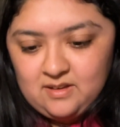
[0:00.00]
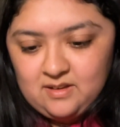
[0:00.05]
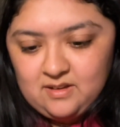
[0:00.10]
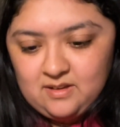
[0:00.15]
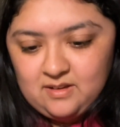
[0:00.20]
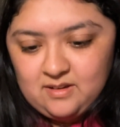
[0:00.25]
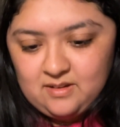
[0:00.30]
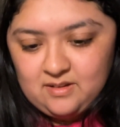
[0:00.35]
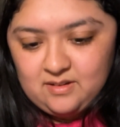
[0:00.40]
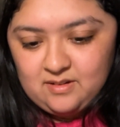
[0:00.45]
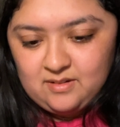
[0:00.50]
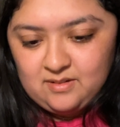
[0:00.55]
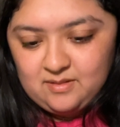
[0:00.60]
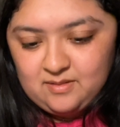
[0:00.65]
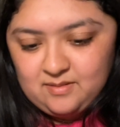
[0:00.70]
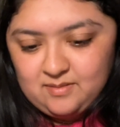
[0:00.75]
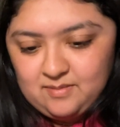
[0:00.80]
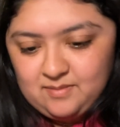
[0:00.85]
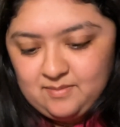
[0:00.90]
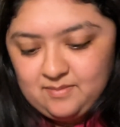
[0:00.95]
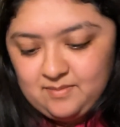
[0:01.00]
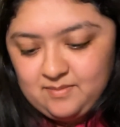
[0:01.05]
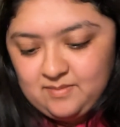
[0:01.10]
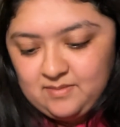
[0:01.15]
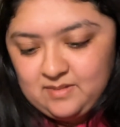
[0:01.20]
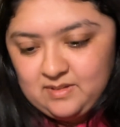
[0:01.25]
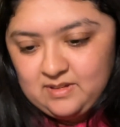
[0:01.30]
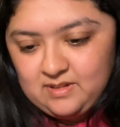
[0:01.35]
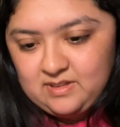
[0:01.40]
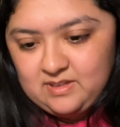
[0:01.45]
Um,
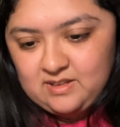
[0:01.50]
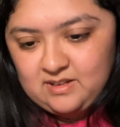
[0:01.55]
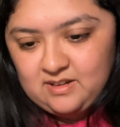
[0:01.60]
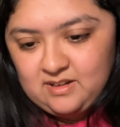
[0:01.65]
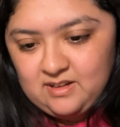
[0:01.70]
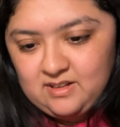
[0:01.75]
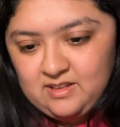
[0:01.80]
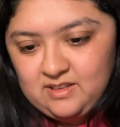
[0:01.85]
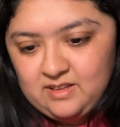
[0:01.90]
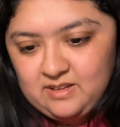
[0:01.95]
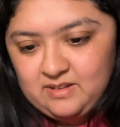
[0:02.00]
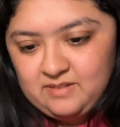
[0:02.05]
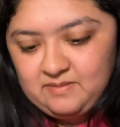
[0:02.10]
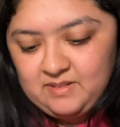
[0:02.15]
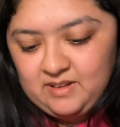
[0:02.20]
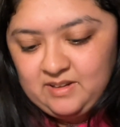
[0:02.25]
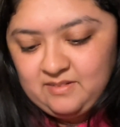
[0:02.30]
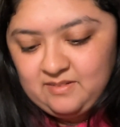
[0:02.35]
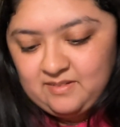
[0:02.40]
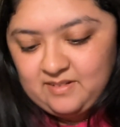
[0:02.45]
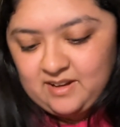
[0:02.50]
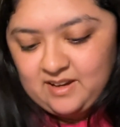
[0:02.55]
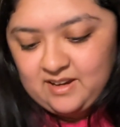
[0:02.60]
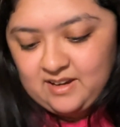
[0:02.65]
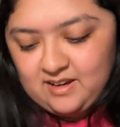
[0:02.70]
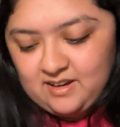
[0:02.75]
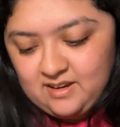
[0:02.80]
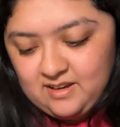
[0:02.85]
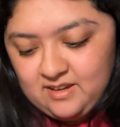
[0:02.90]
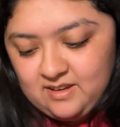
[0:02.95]
it's called Lovely
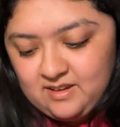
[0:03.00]
Red.